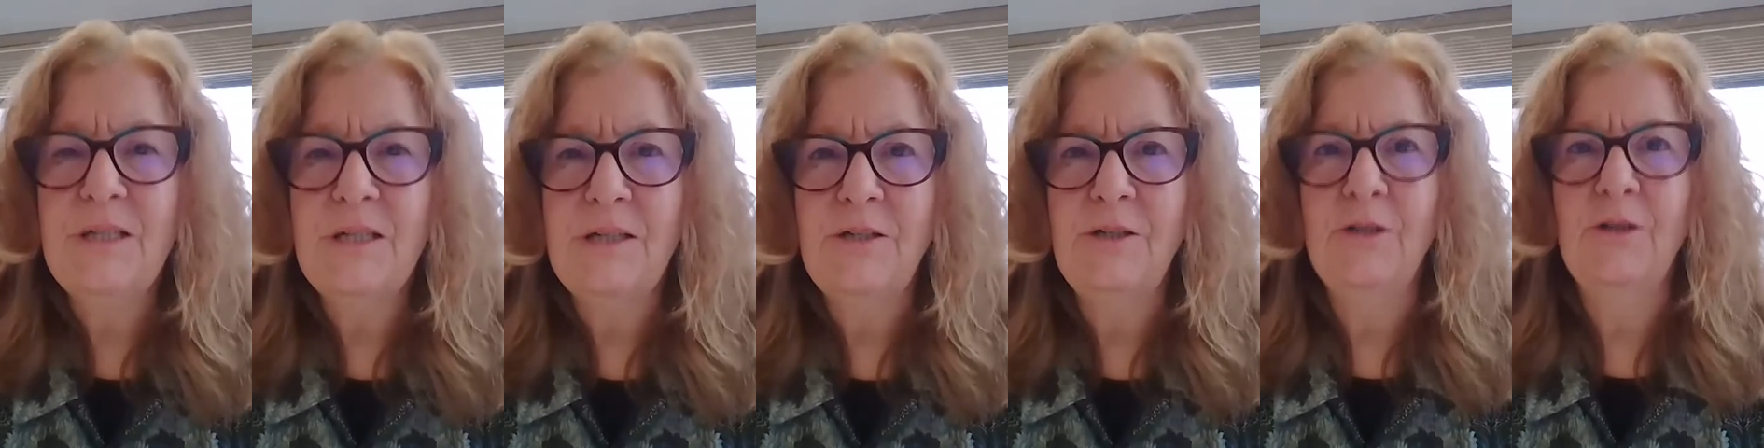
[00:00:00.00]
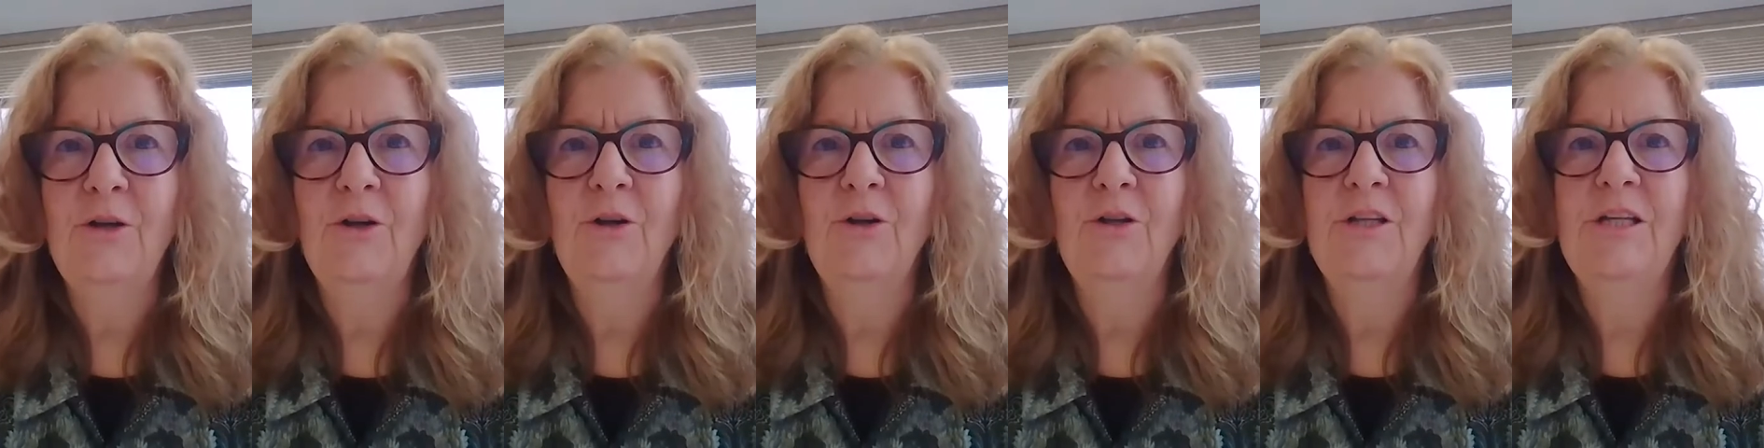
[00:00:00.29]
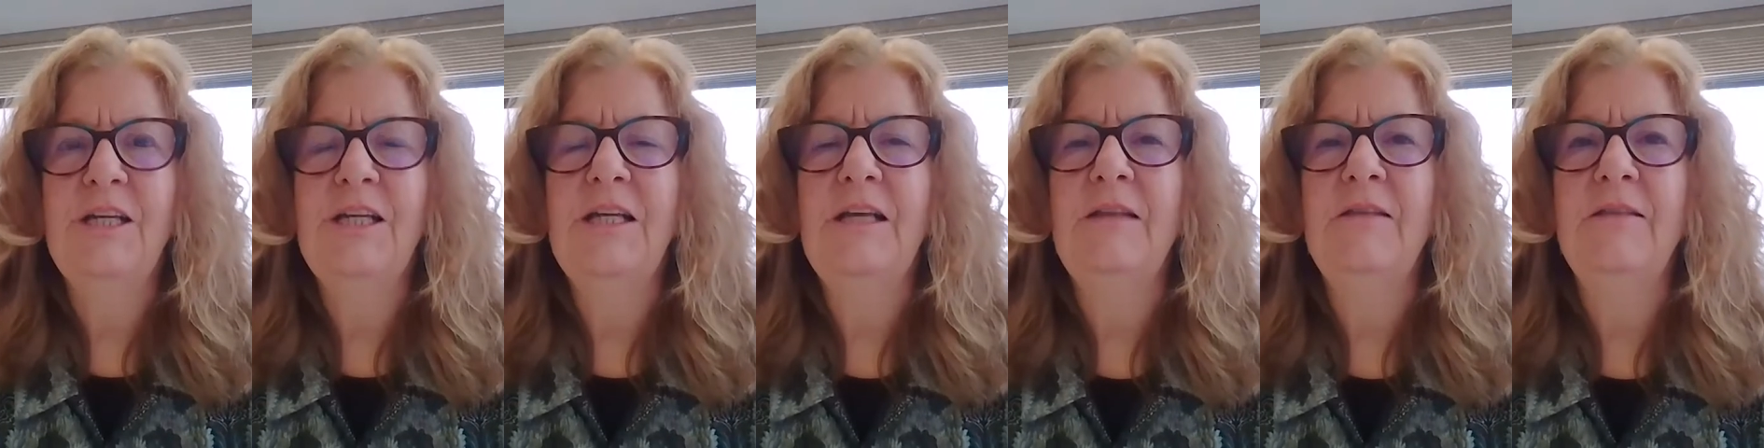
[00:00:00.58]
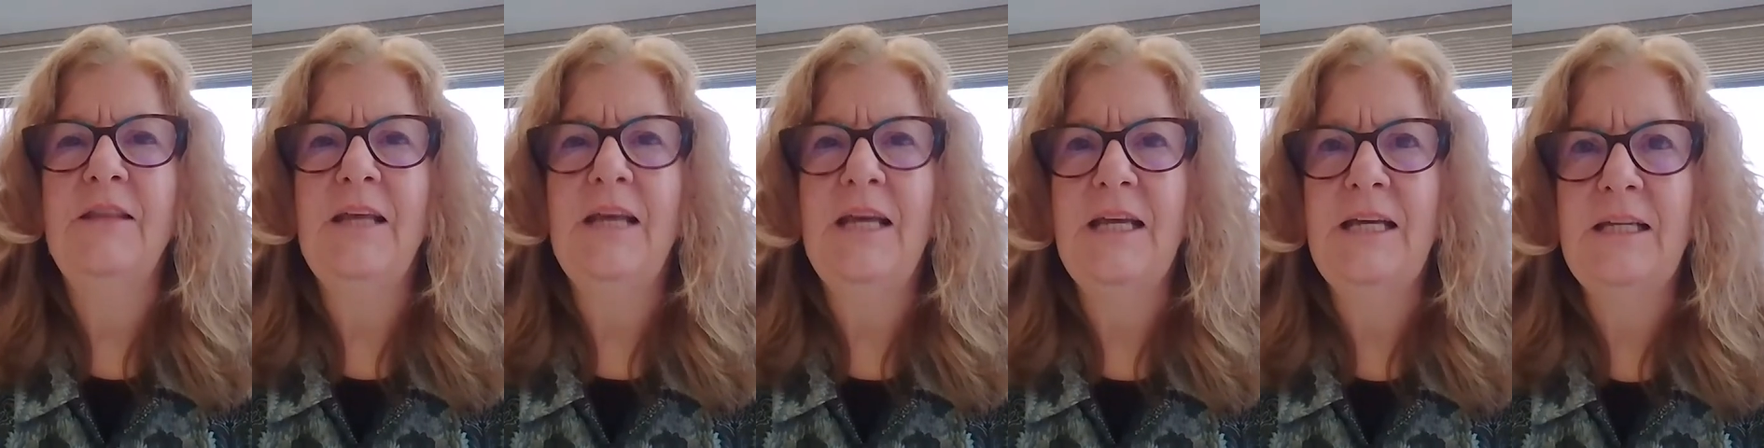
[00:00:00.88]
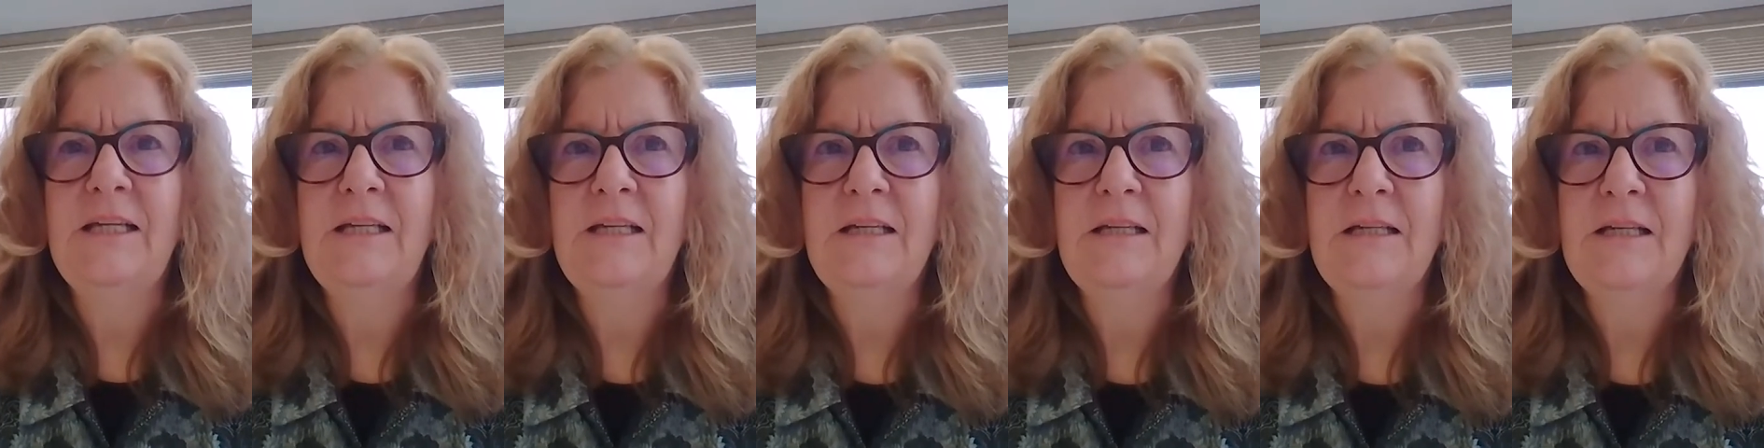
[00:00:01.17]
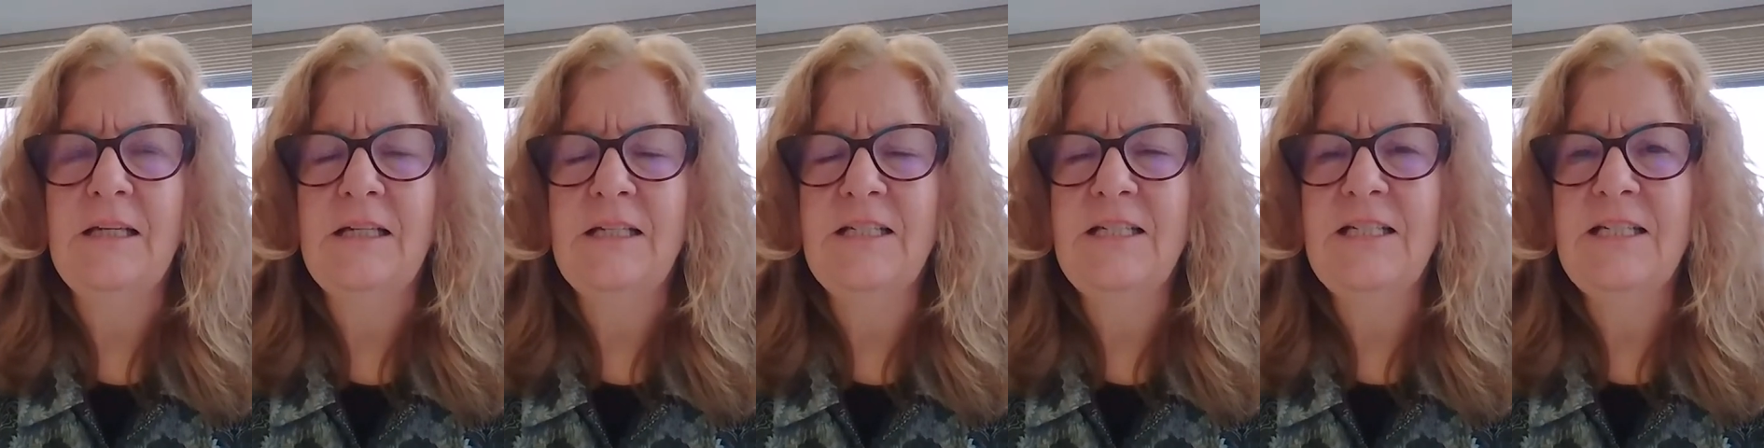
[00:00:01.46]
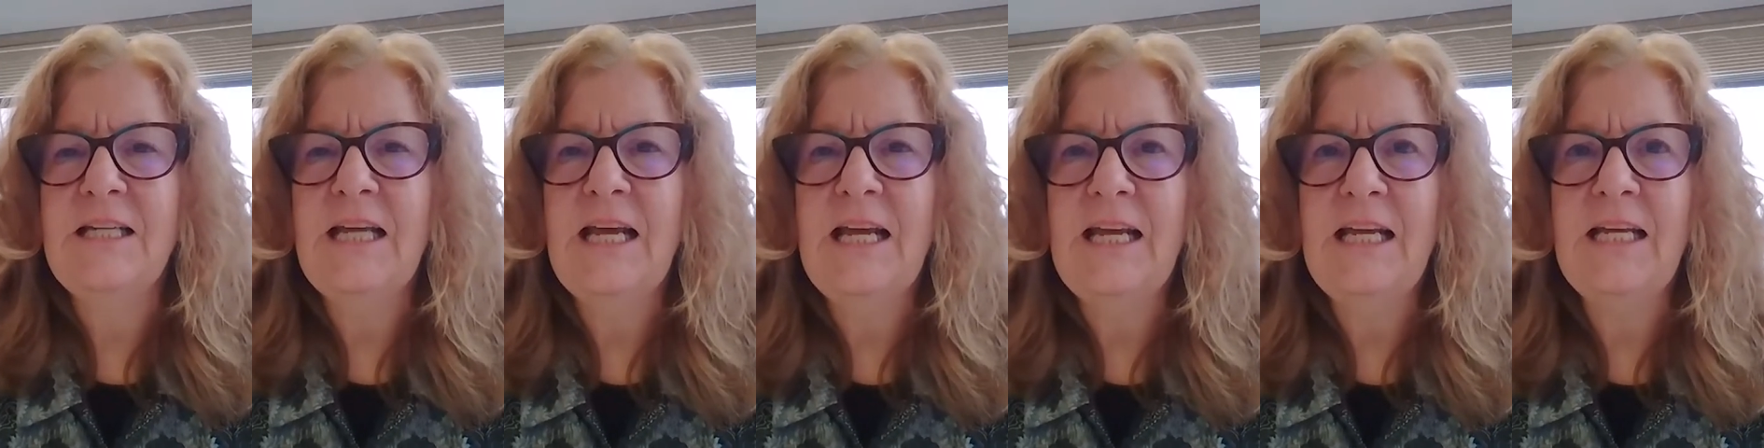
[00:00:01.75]
particularly, they
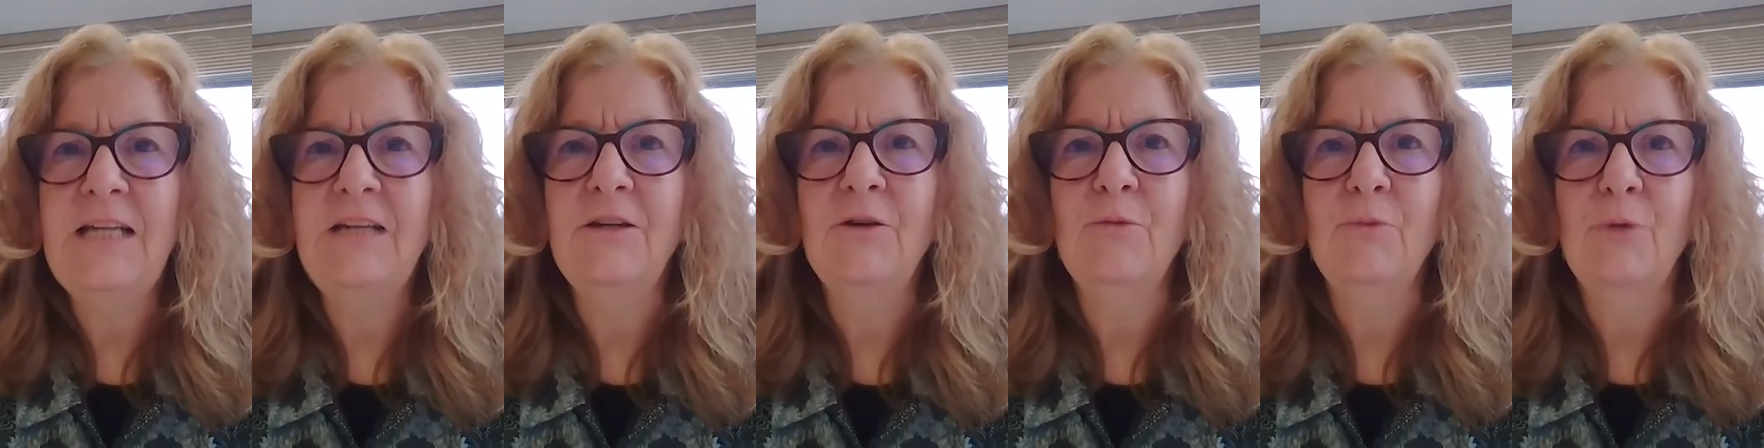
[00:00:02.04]
contain